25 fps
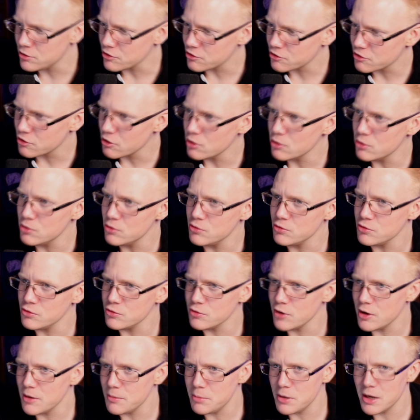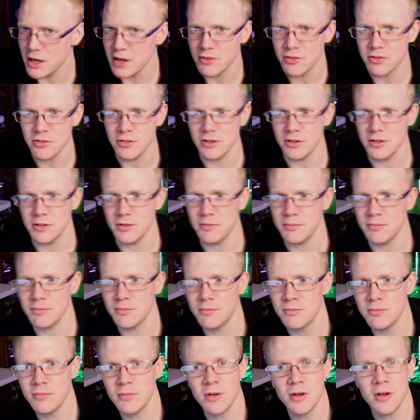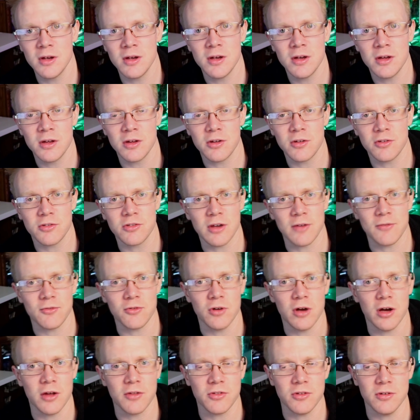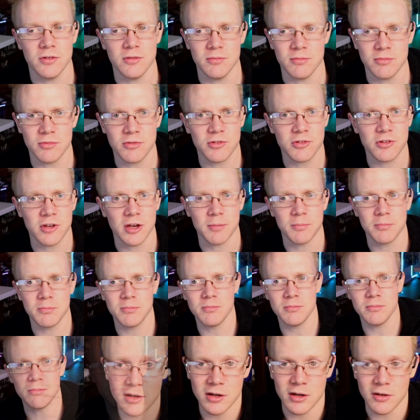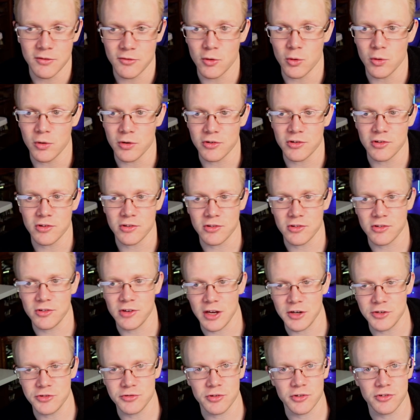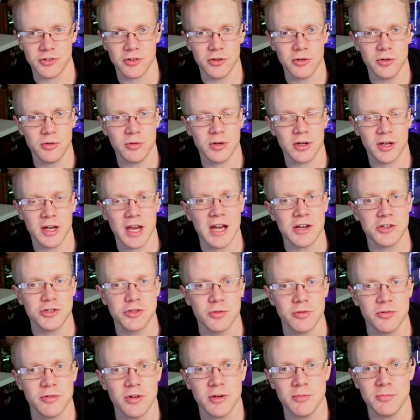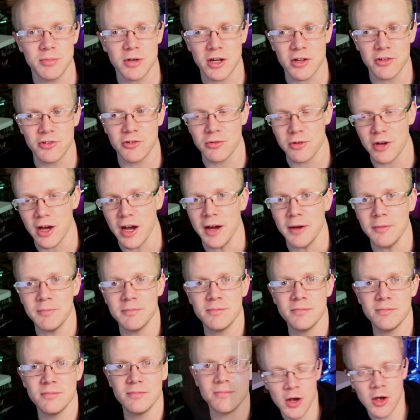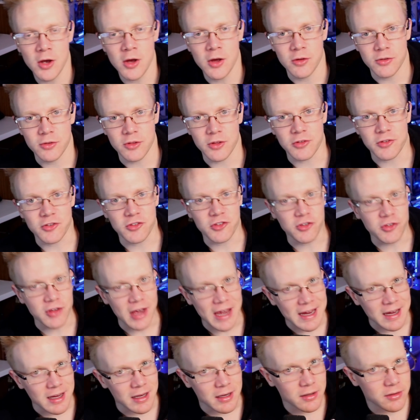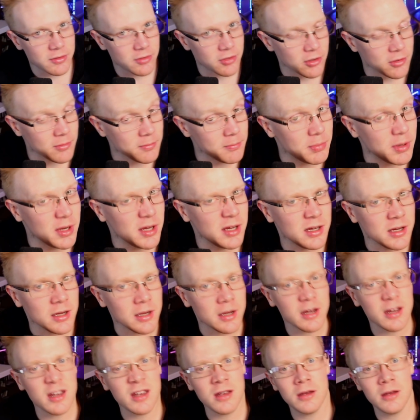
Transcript: go right past the Sephiroth and skip. Of course, it's dangerous to do in a casual run because you die. The second being,